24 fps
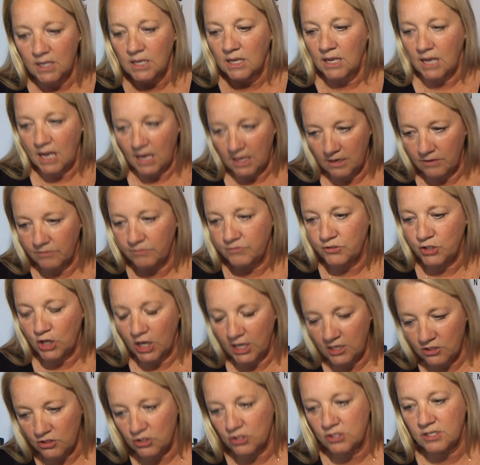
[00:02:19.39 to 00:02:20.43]
kind of
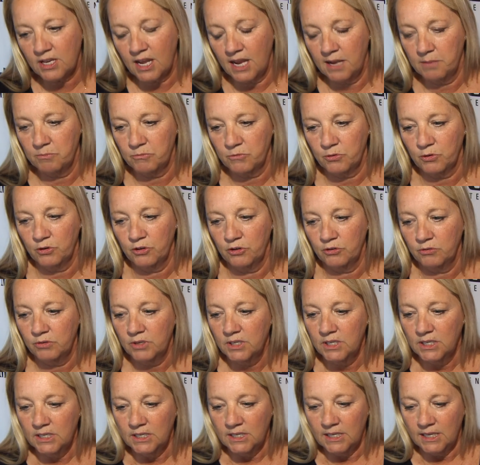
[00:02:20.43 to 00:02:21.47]
changes came through,
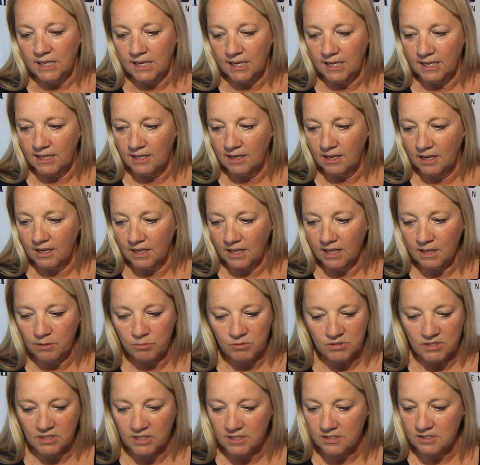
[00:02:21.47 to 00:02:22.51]
and he
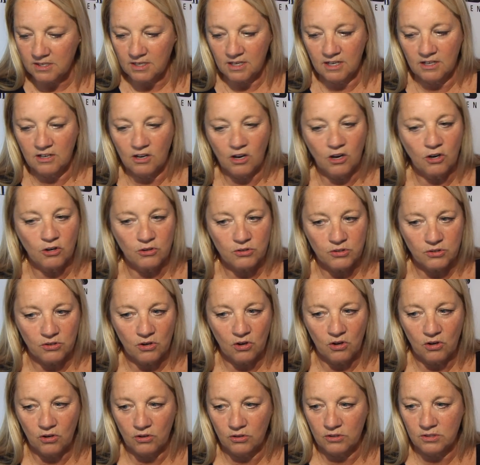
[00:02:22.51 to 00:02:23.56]
was listening to her
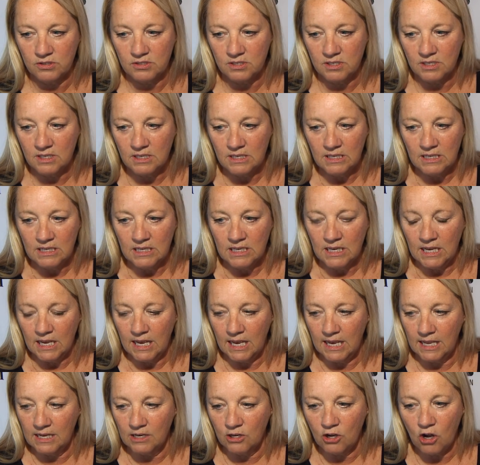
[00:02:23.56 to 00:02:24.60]
songs
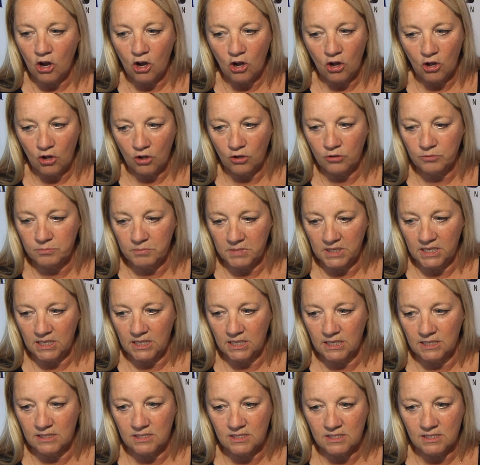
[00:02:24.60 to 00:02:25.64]
and called me
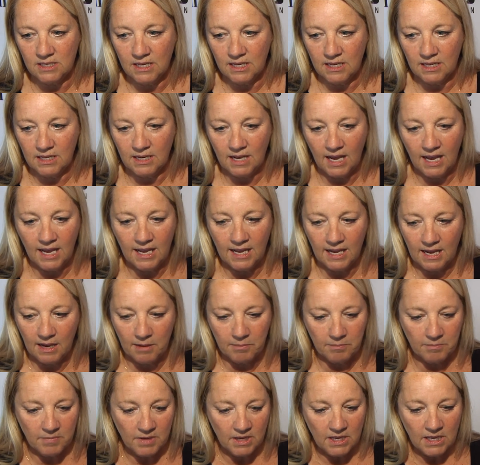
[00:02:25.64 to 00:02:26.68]
and said, hey, I
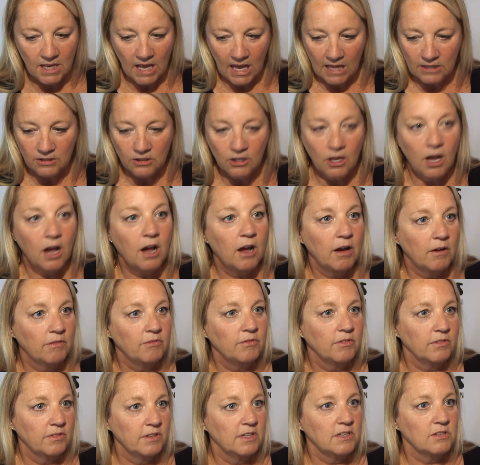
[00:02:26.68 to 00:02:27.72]

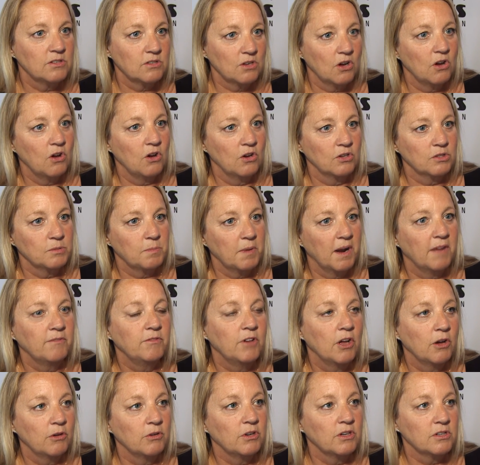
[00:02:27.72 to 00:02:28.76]
love these songs, but
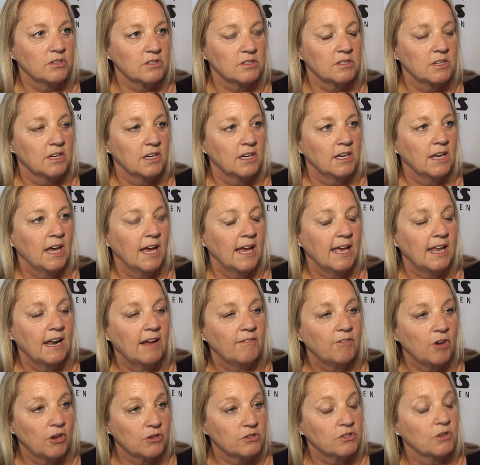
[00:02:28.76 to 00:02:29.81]

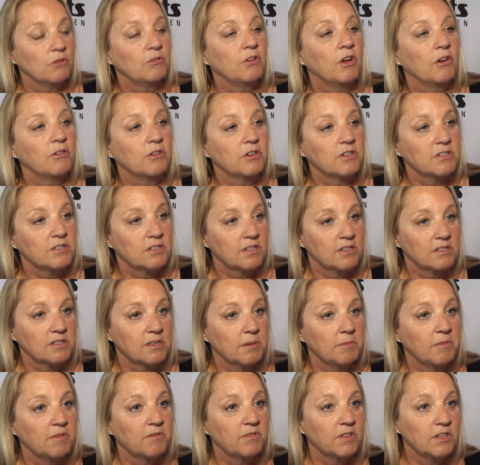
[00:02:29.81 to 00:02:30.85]
I've also noticed that
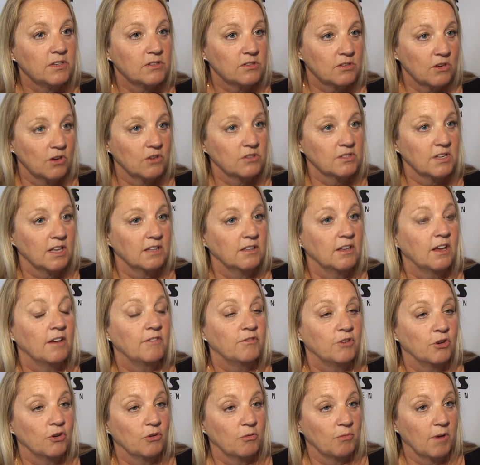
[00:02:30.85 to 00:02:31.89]
some of these songs I love,
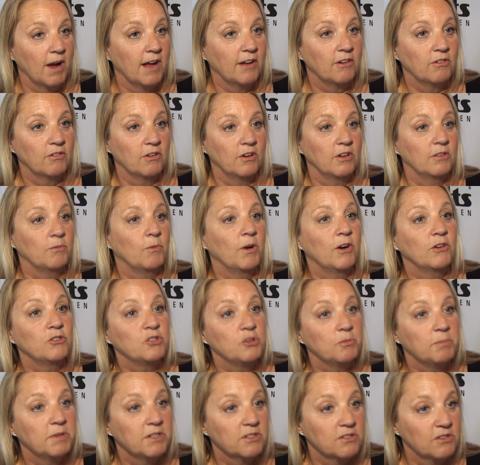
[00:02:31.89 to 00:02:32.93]
you're a writer on. Why don't
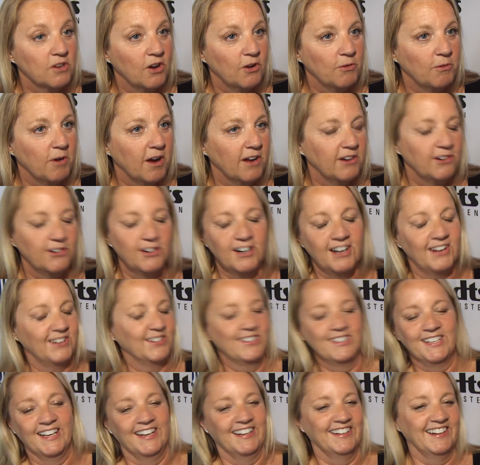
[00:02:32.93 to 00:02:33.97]
you be a songwriter? I was
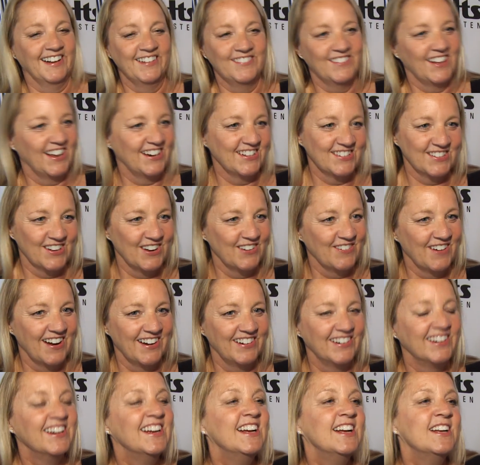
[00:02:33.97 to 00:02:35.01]
like, no, I'm not a
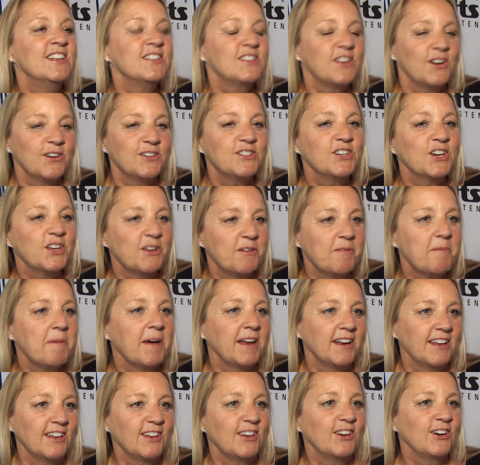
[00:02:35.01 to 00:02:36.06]
songwriter. So it took him about
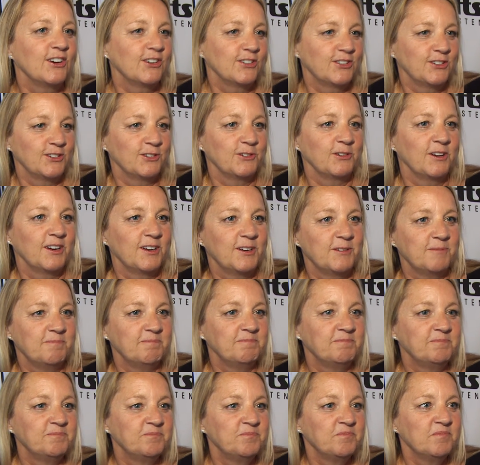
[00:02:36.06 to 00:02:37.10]
a year to
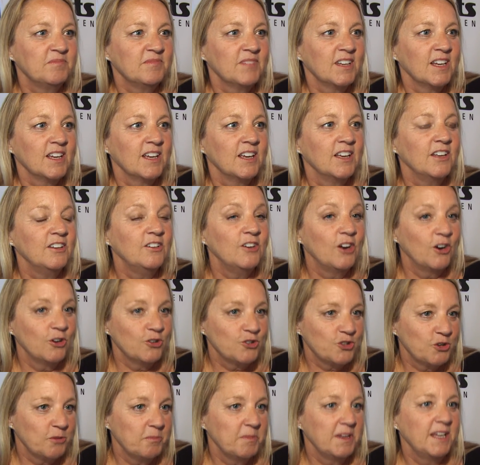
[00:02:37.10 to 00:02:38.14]

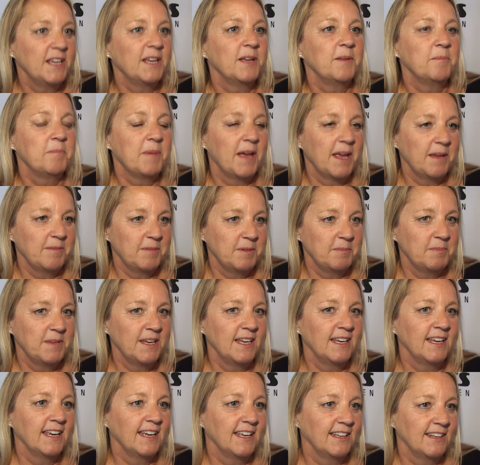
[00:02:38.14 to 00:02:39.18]
nurture me and baby
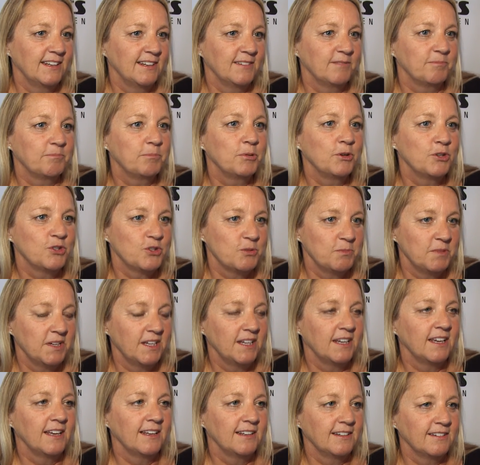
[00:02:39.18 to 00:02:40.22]
me and push
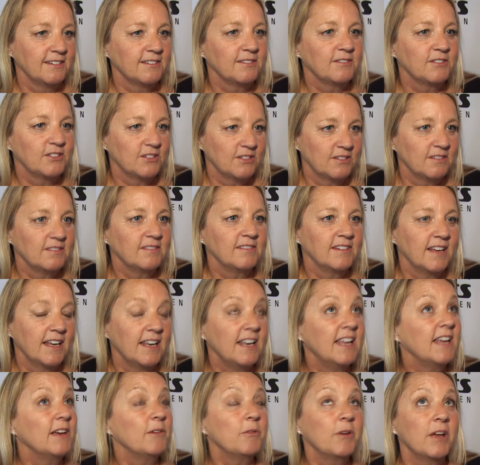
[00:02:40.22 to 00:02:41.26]
me. And
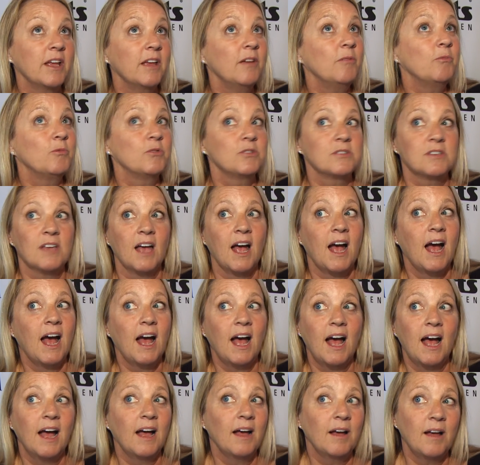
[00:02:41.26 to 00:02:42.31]
anyway, it was,
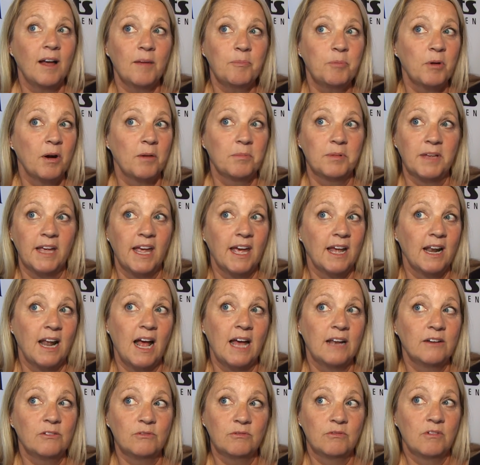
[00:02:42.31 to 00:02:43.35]

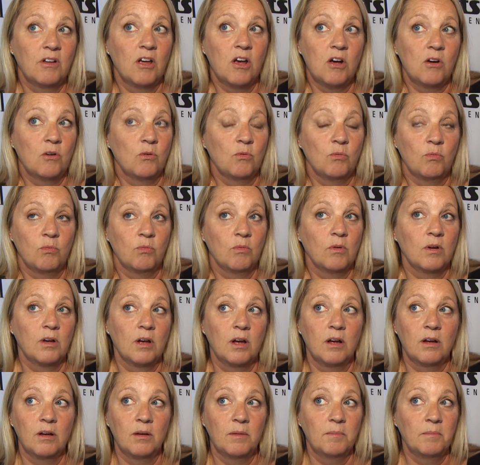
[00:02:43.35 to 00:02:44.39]
I don't know
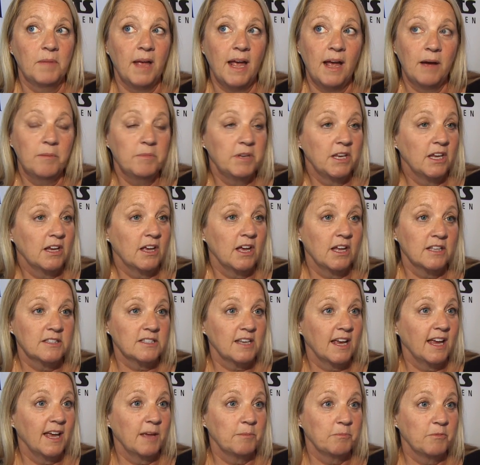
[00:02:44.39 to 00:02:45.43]
how many cuts
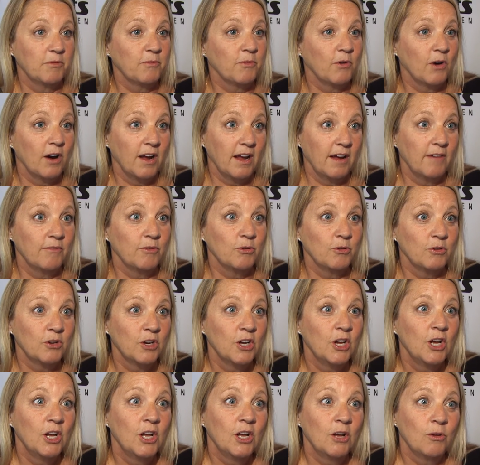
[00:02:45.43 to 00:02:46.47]
I had before I ever
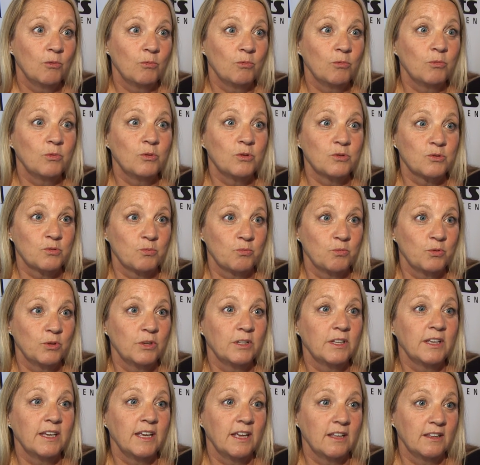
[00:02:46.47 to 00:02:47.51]
was
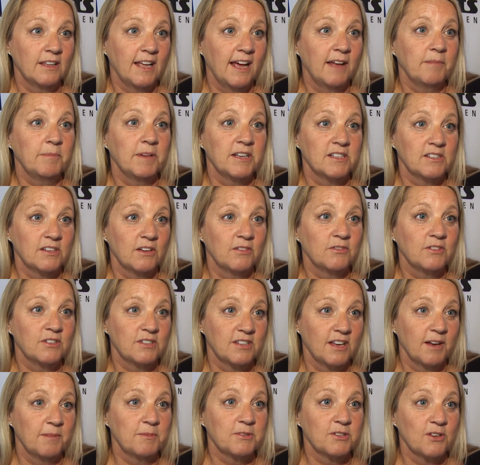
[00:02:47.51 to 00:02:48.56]
really allowed myself to
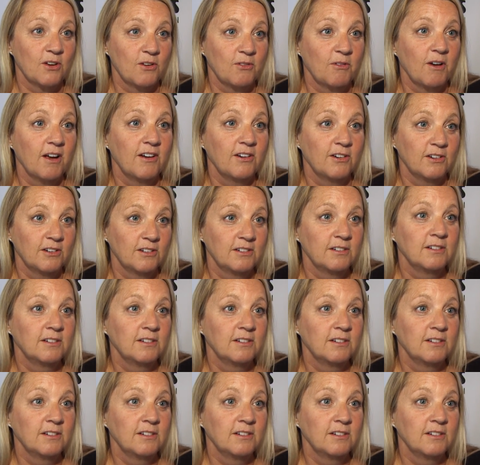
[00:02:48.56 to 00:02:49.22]
say I'm a songwriter.